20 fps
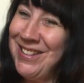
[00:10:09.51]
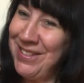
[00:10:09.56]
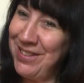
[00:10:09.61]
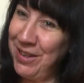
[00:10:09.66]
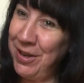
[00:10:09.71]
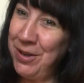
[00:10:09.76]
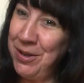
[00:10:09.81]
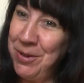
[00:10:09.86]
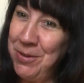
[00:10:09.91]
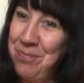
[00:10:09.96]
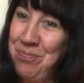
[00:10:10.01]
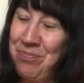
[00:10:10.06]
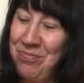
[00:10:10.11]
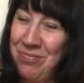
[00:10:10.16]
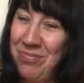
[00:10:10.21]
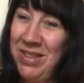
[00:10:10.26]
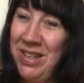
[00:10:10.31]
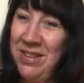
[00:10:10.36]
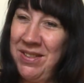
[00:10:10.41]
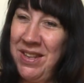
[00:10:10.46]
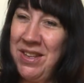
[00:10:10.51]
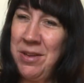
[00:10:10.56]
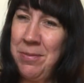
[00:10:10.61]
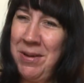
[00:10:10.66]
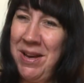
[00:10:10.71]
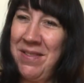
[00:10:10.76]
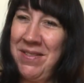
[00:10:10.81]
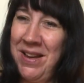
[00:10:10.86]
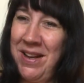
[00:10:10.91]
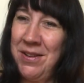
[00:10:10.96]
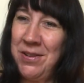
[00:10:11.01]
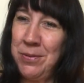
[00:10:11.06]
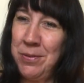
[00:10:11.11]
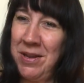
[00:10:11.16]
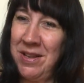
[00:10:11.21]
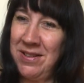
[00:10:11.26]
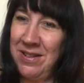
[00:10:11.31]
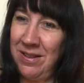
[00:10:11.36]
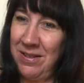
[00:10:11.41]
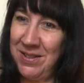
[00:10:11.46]
So think about that as
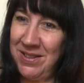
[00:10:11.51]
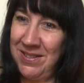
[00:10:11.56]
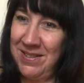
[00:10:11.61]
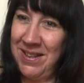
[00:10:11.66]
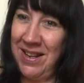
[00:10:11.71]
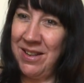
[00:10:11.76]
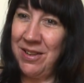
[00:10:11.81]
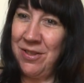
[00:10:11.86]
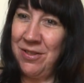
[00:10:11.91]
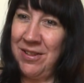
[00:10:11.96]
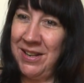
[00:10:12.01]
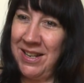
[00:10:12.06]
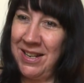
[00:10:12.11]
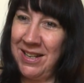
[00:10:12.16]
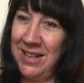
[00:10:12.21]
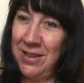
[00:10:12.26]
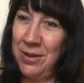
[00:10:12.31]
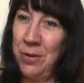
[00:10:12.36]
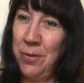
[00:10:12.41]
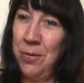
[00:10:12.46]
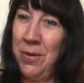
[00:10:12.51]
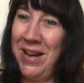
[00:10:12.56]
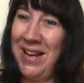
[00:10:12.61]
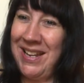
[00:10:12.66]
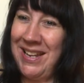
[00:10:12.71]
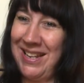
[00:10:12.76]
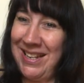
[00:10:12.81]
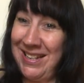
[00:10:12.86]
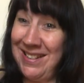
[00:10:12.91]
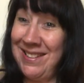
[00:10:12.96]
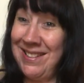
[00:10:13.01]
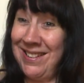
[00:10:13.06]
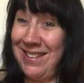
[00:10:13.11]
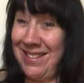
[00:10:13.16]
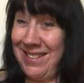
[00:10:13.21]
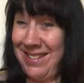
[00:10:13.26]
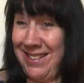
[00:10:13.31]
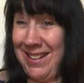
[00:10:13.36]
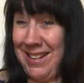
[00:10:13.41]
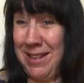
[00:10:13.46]
well, so like staggering your way into
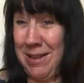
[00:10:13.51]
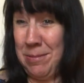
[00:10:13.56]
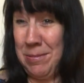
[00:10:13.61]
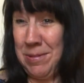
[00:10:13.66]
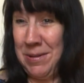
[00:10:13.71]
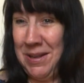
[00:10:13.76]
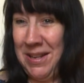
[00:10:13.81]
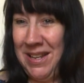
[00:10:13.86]
sleep